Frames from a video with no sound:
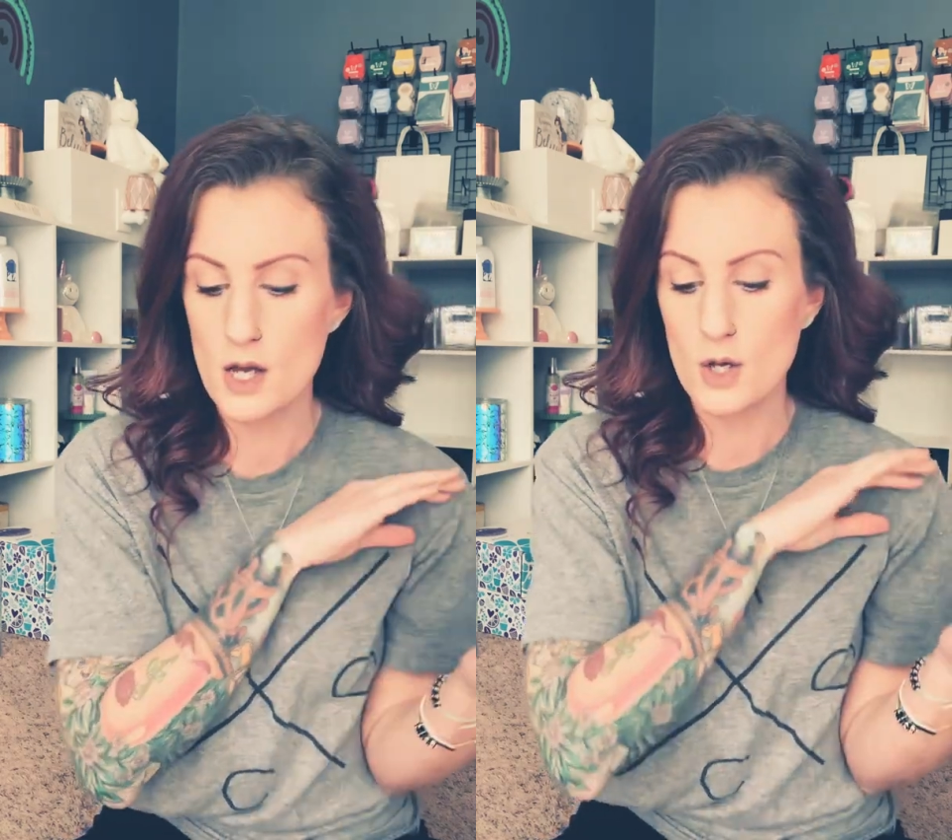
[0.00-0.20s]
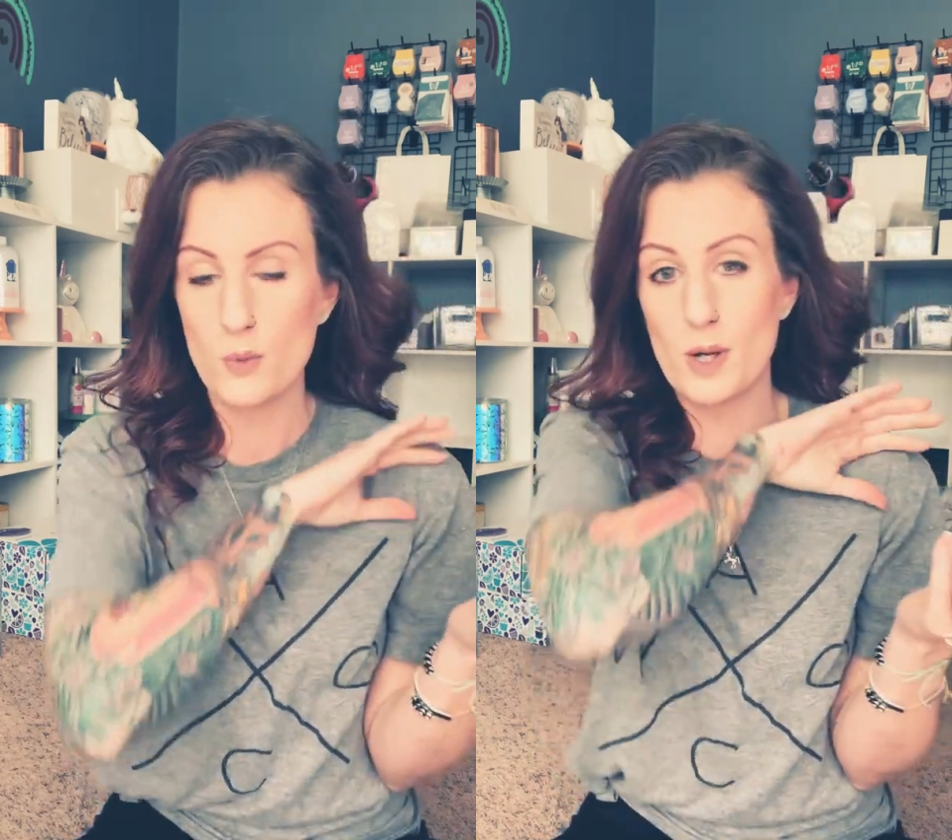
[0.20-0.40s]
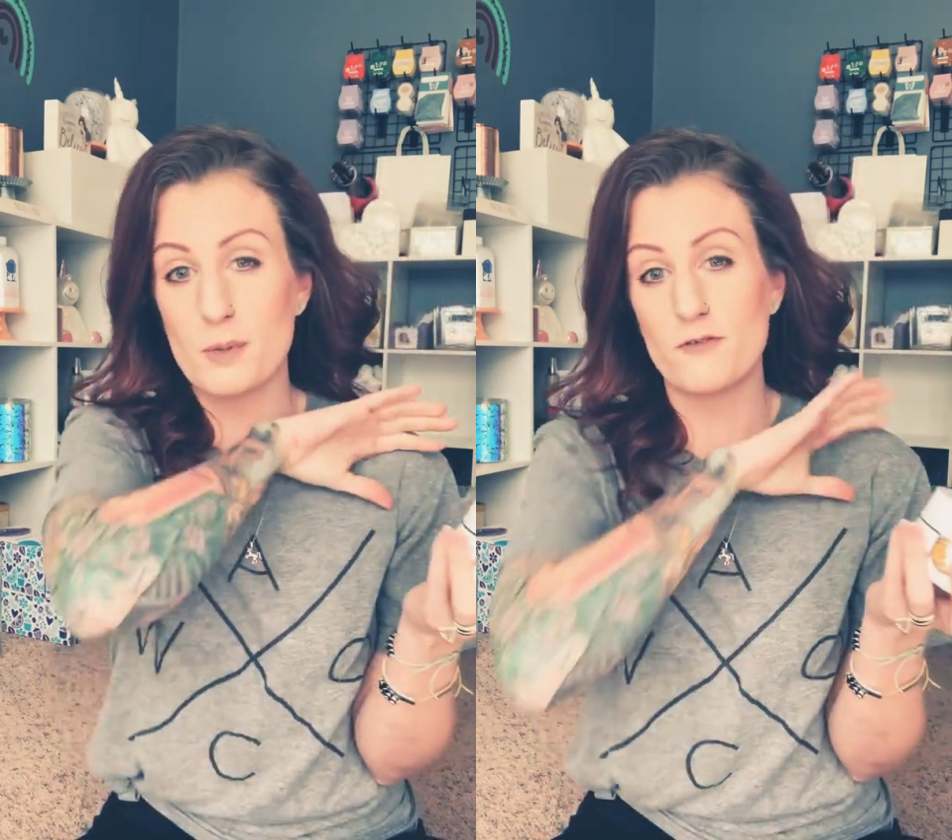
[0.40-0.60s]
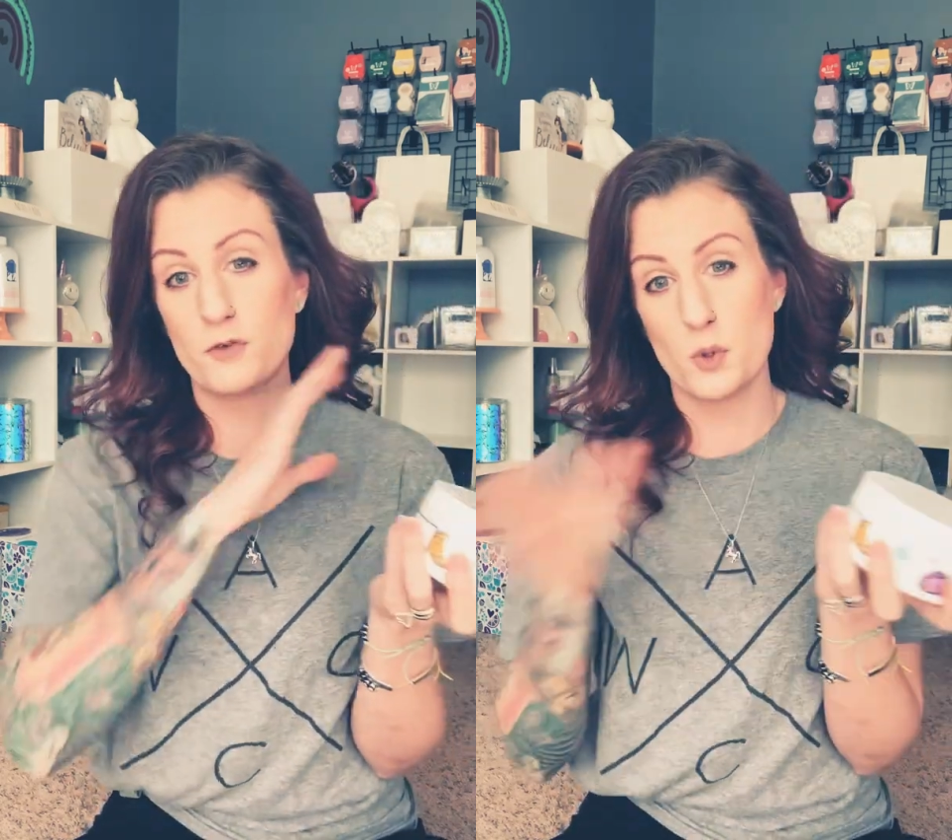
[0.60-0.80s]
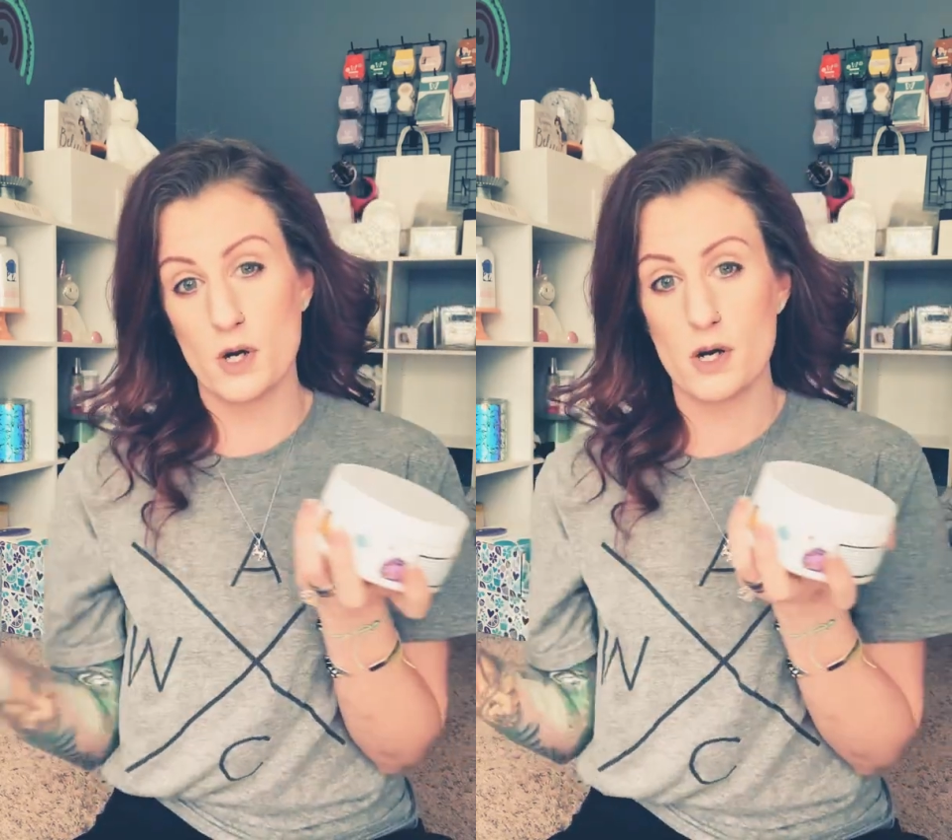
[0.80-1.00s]
where
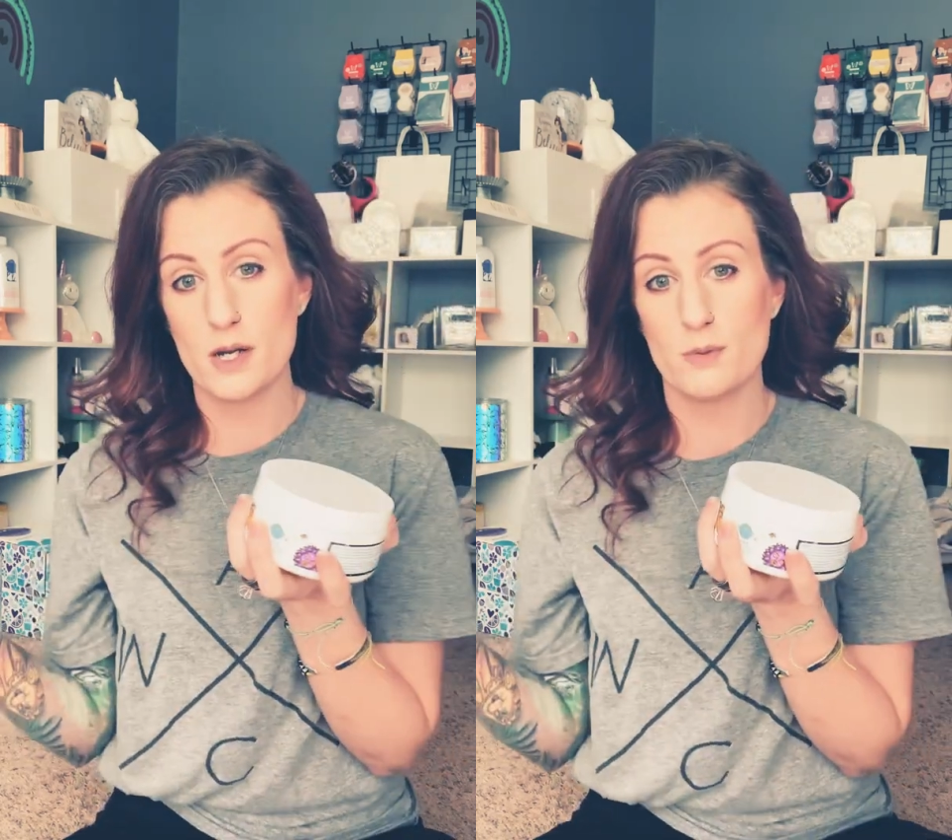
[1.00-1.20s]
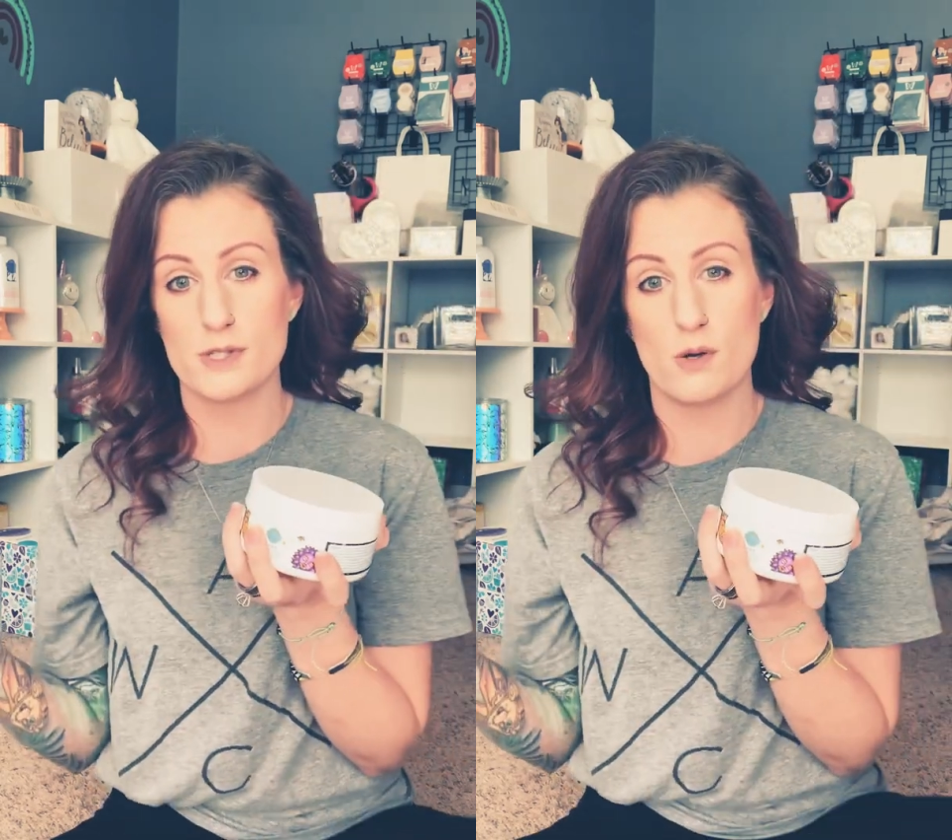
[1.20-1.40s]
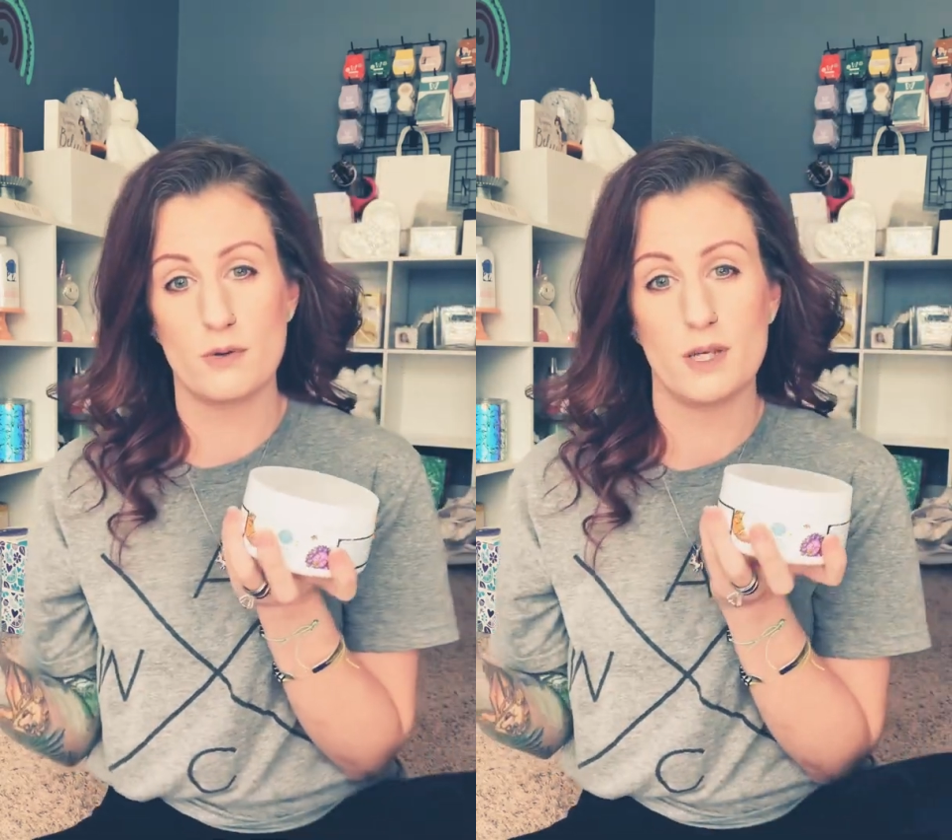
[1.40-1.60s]
before it was only